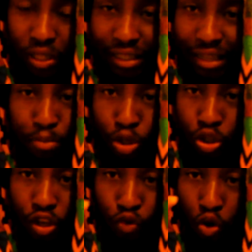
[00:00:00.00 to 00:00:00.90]
What
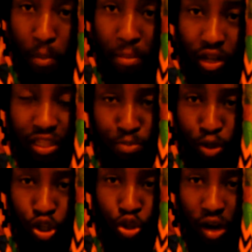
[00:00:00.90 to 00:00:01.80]
determines if you're a male is
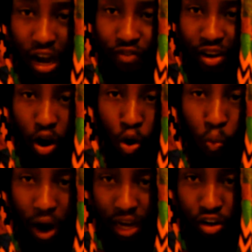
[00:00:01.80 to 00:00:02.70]
because you have a
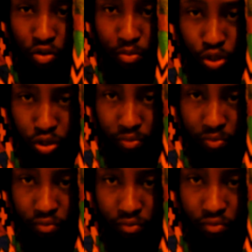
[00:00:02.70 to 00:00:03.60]
Y chromosome.
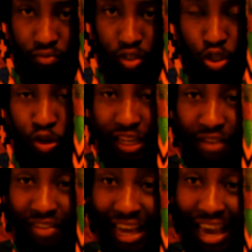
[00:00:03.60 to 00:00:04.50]
You can
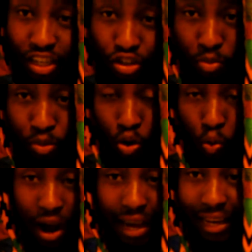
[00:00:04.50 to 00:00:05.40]
have an X
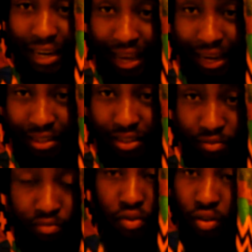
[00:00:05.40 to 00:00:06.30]
chromosome, Y and
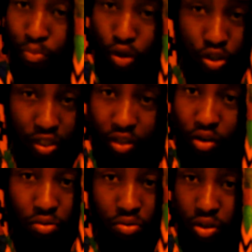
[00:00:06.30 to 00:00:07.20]
X, but you
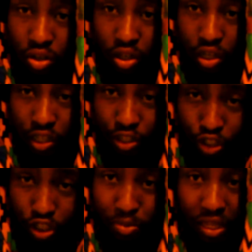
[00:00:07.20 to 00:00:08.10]
still, it
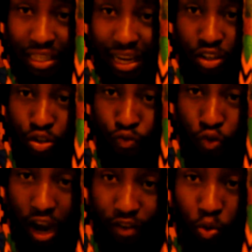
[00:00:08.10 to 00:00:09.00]
just means that if
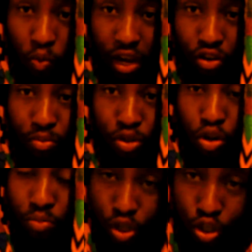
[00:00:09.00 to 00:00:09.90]
you have the Y
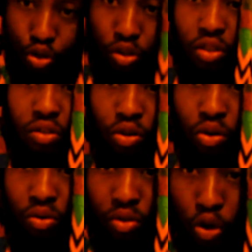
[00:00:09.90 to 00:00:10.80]
chromosome, you're
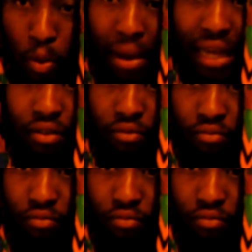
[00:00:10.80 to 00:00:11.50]
a man.